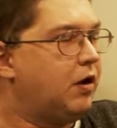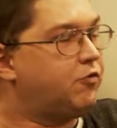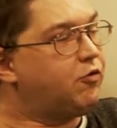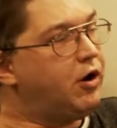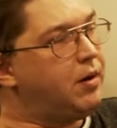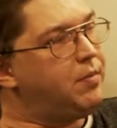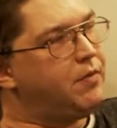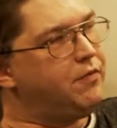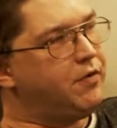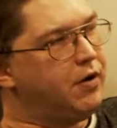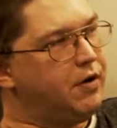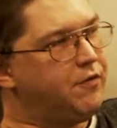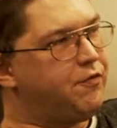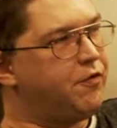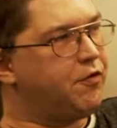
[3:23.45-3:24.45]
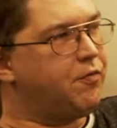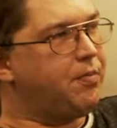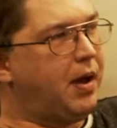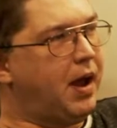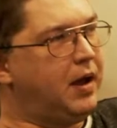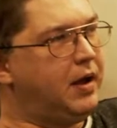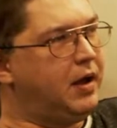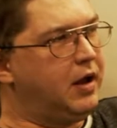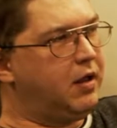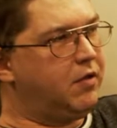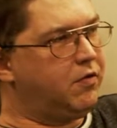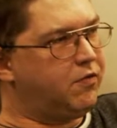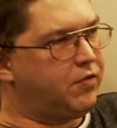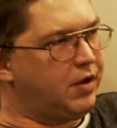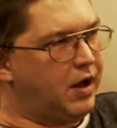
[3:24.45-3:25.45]
tried my very first painting
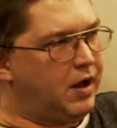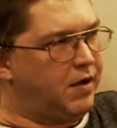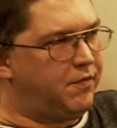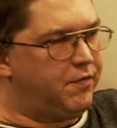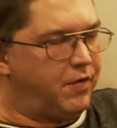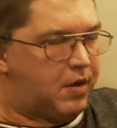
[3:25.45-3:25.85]
and stuff.